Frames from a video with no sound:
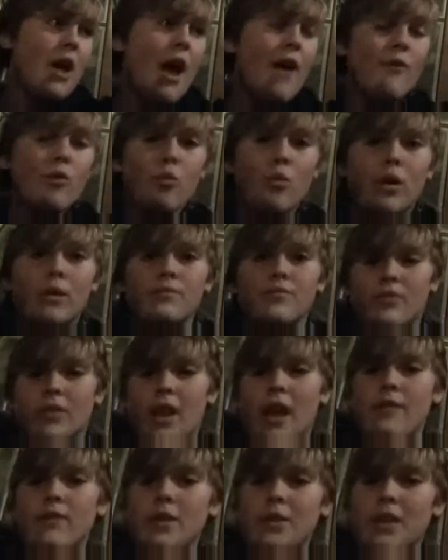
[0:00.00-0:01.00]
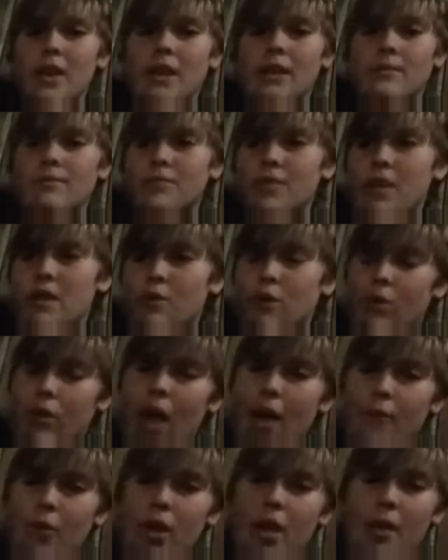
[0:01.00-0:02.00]
Everyone, oh, everything, well,
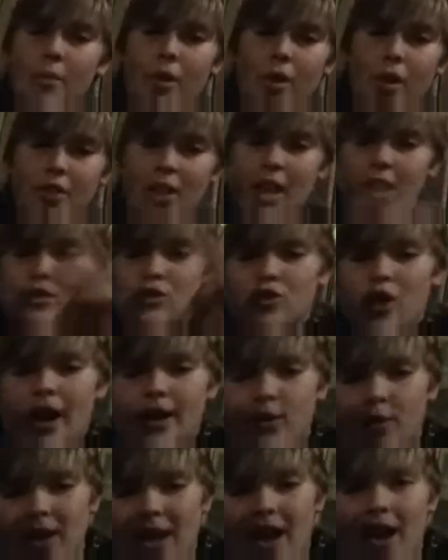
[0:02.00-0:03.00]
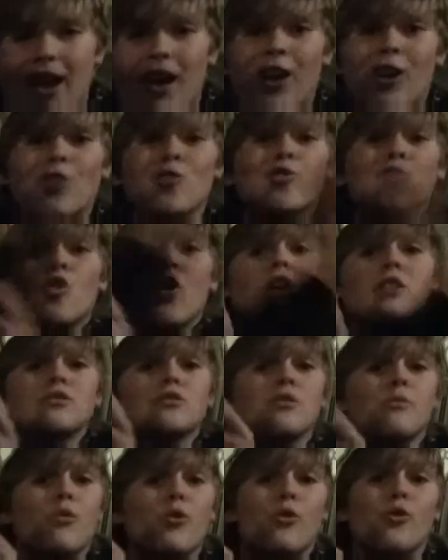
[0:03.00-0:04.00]
every immigrant that is trying to get
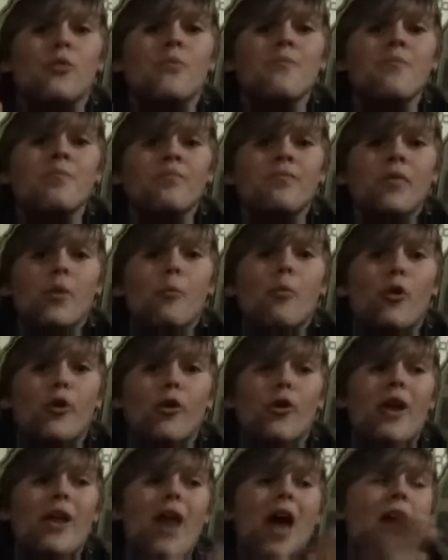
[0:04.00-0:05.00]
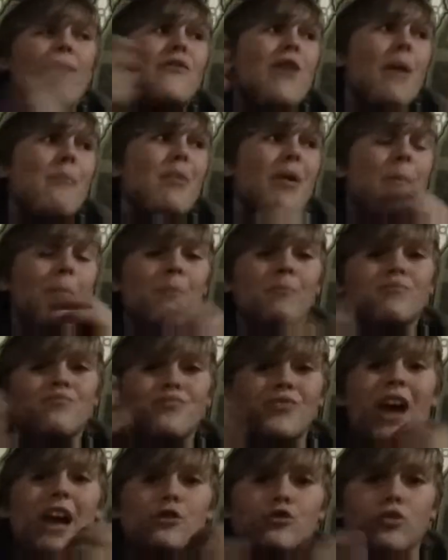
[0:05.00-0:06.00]
across the world border and have not been
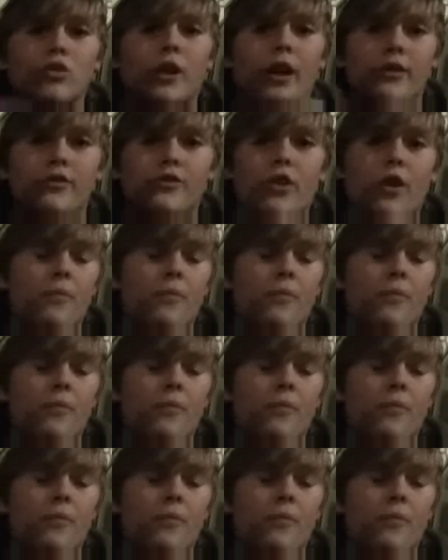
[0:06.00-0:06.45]
naturalized